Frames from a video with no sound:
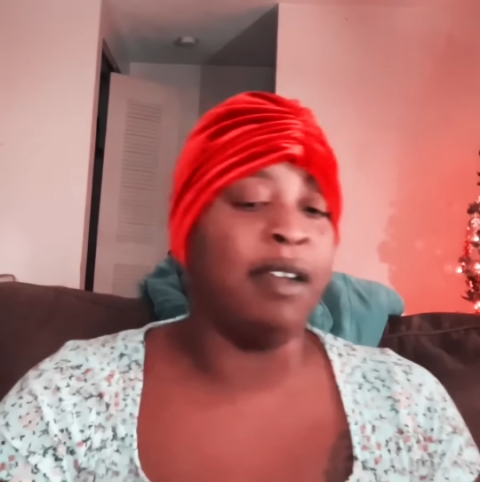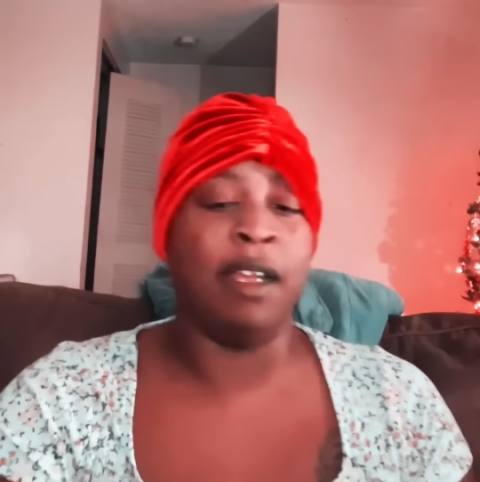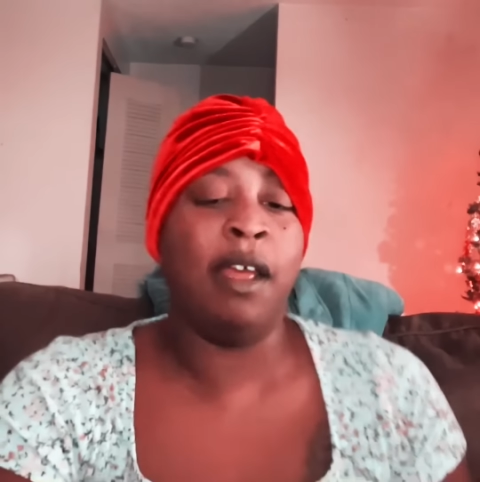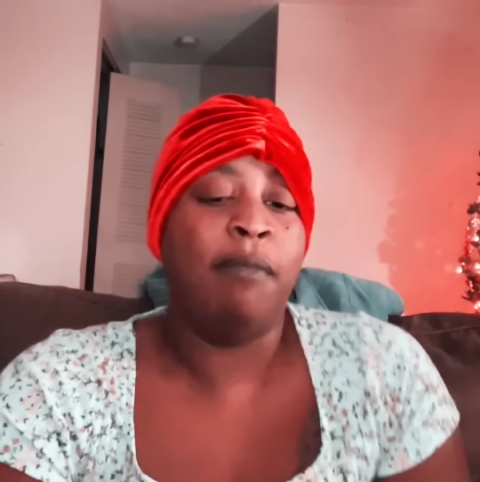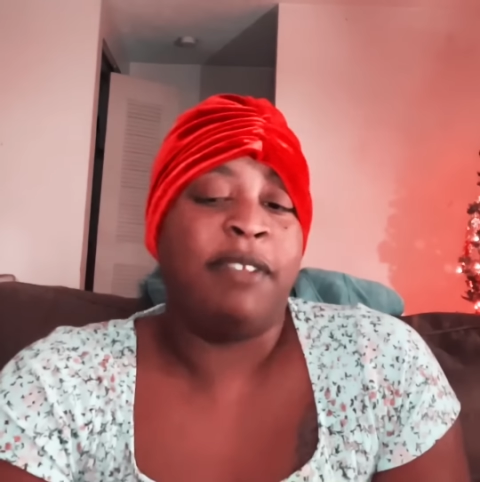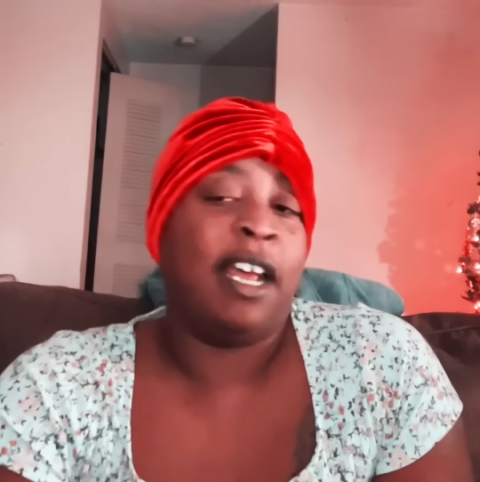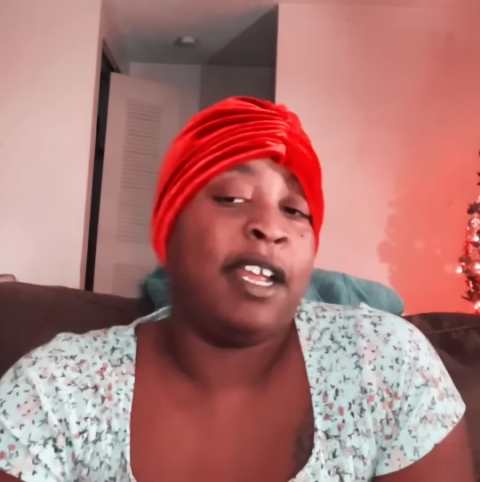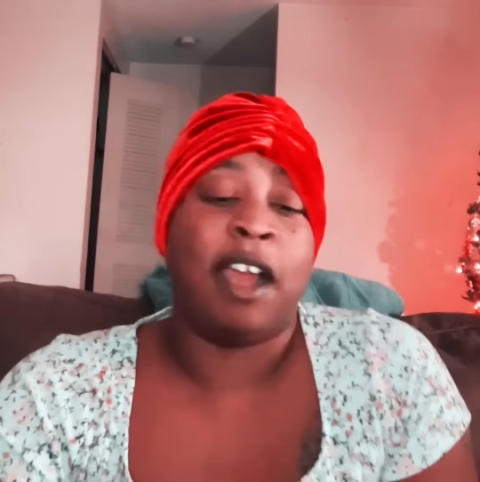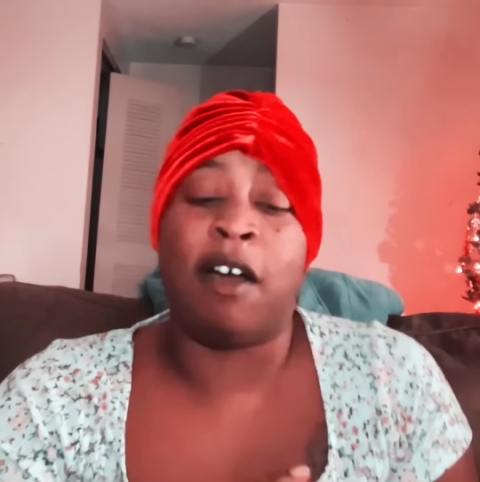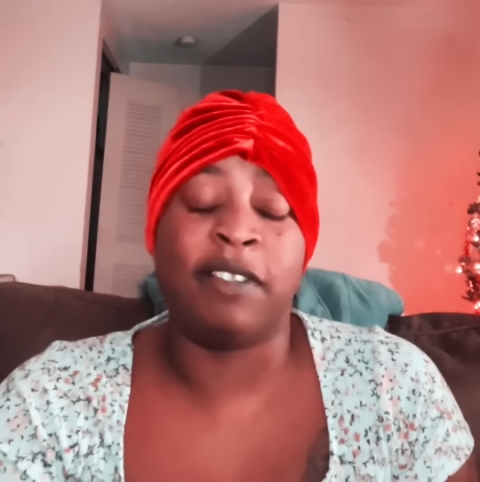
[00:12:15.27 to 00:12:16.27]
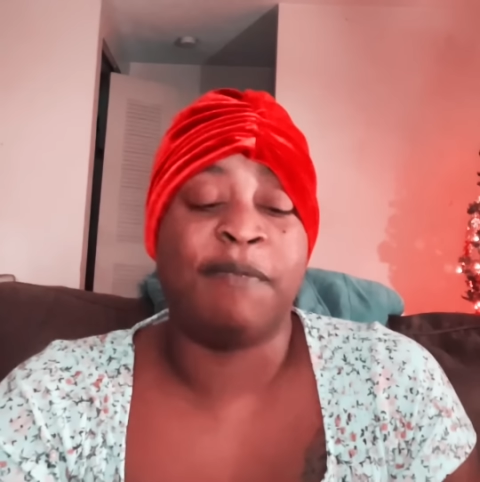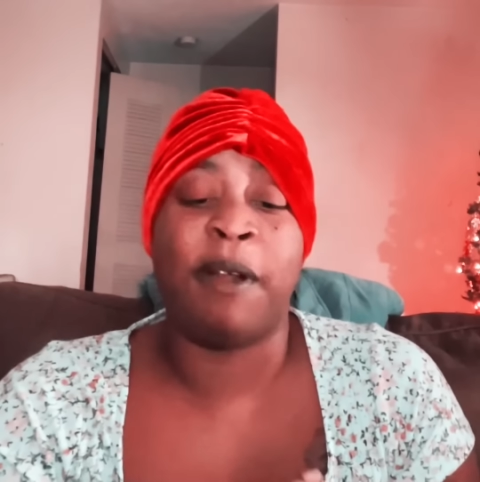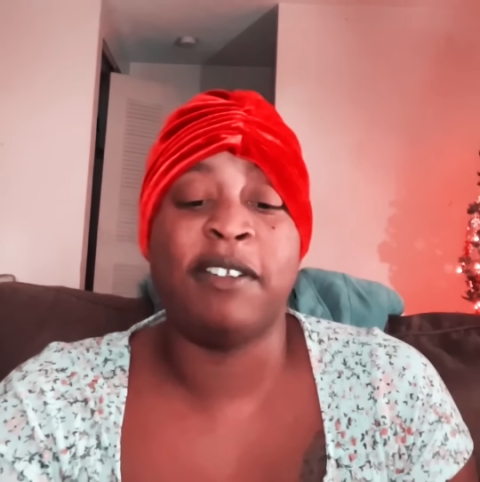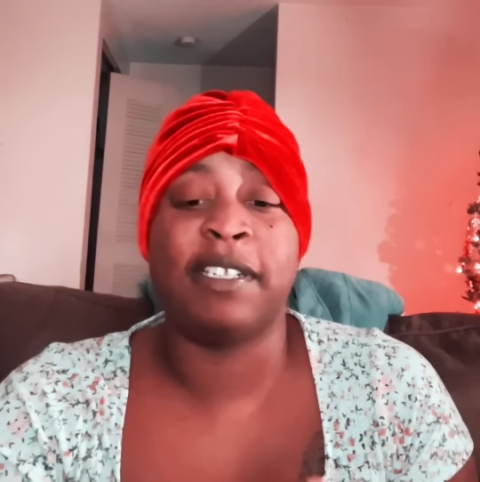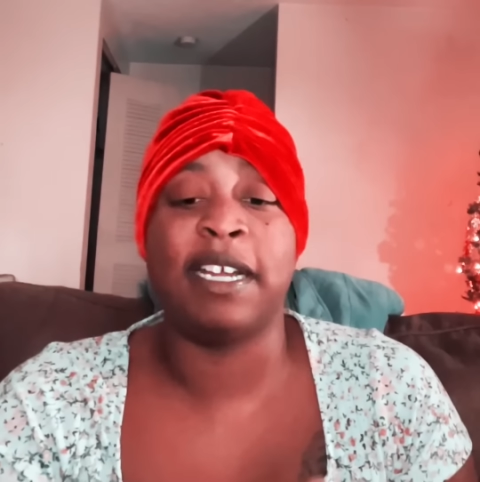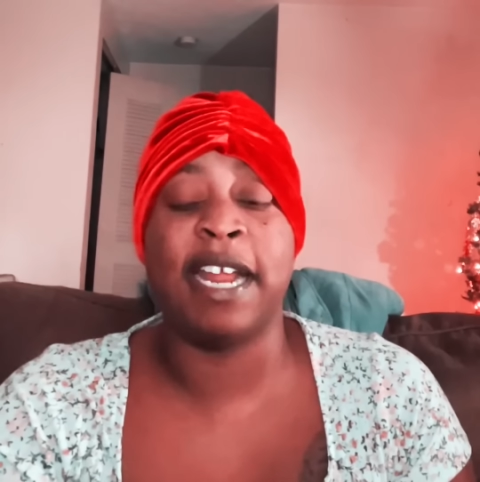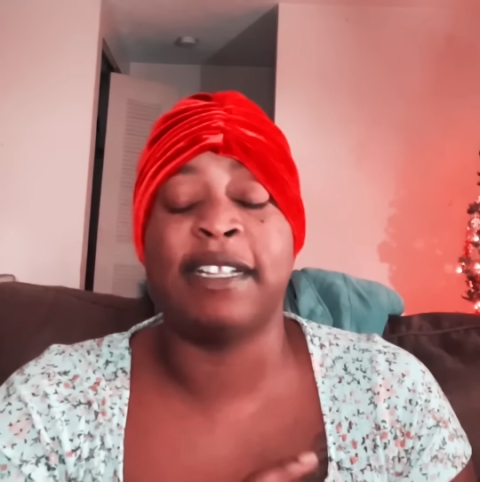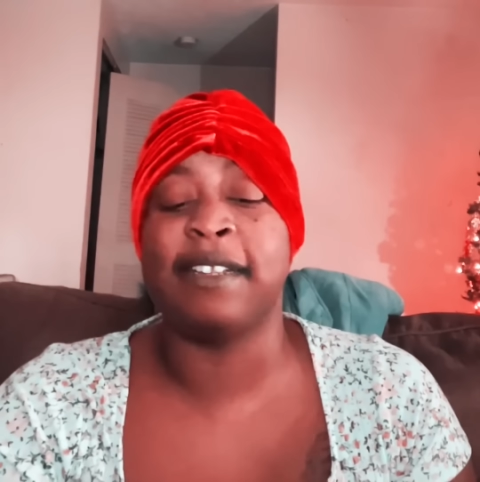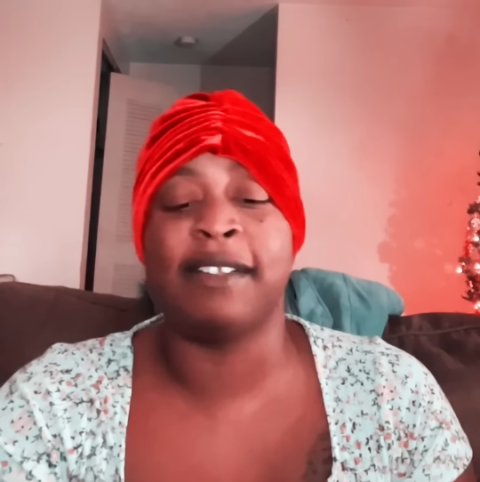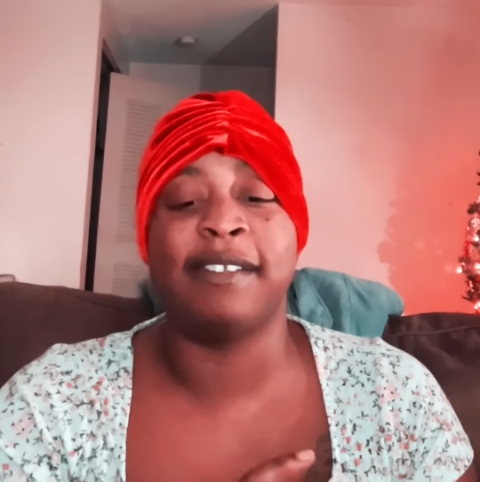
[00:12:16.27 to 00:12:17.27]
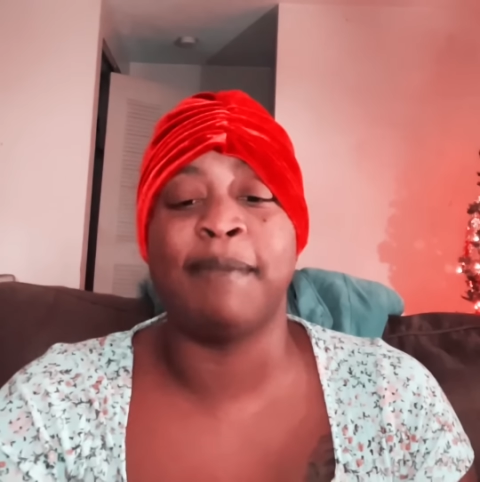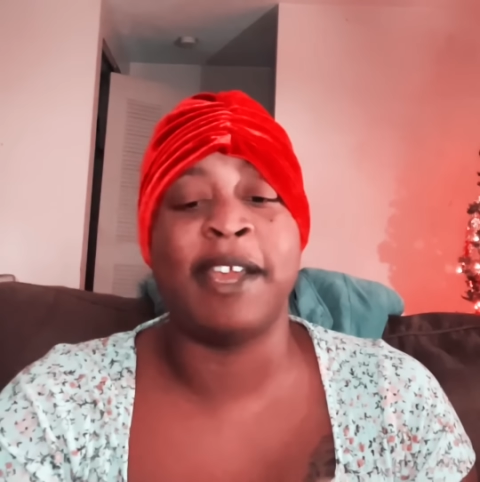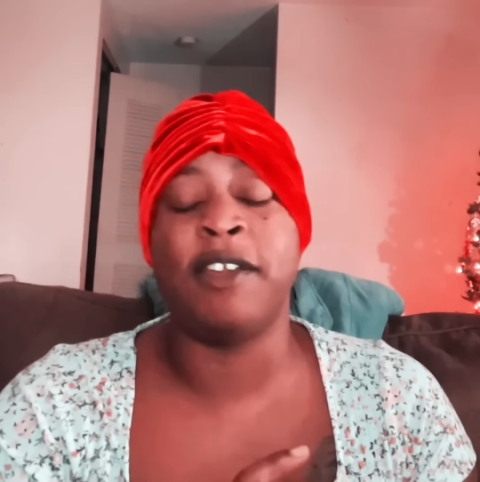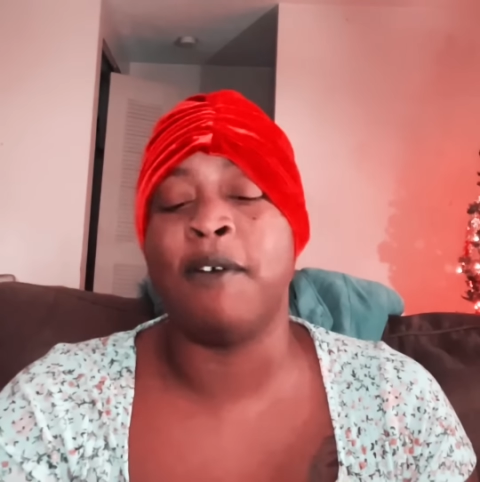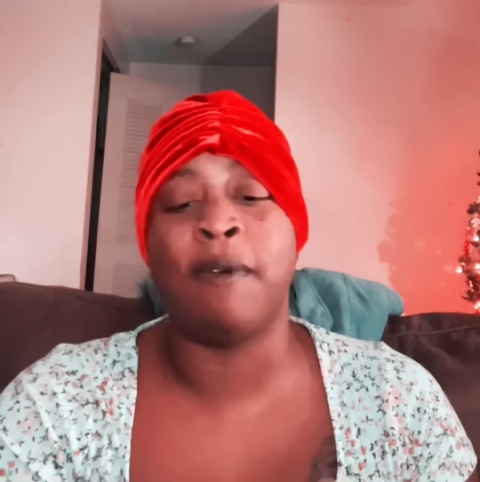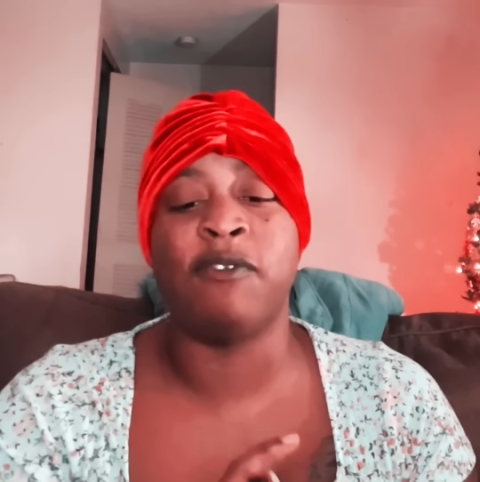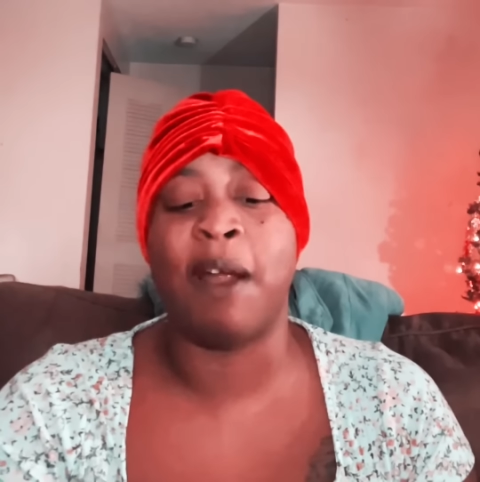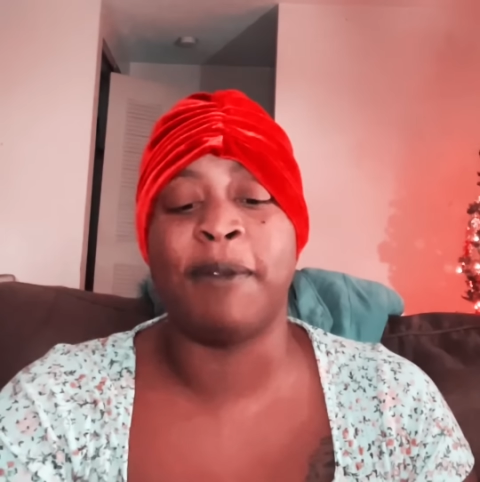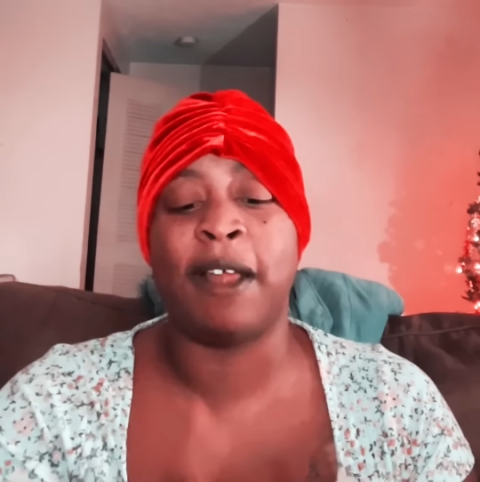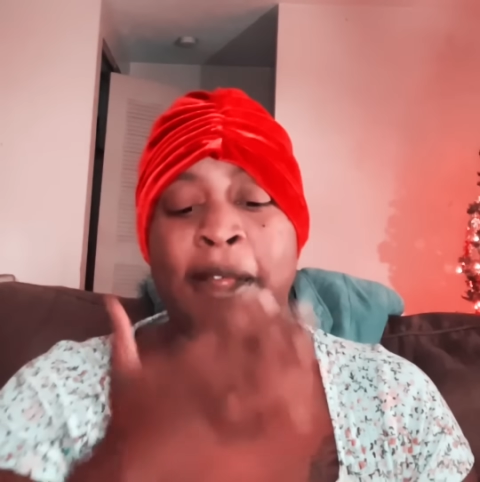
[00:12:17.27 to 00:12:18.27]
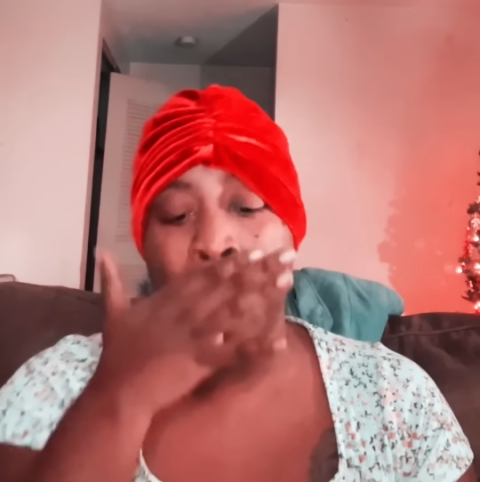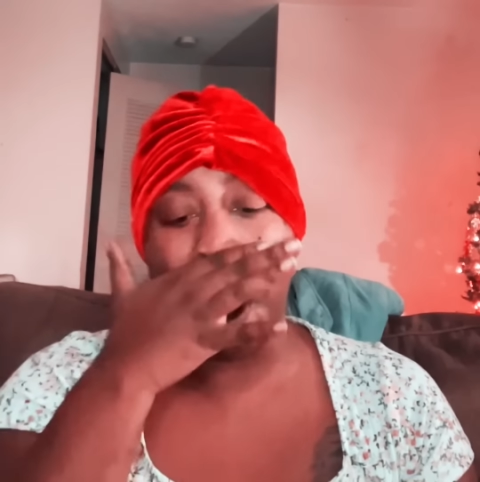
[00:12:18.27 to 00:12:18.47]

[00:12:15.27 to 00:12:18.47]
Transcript: I'm telling y'all, this person's connected to somebody you don't want to drop Like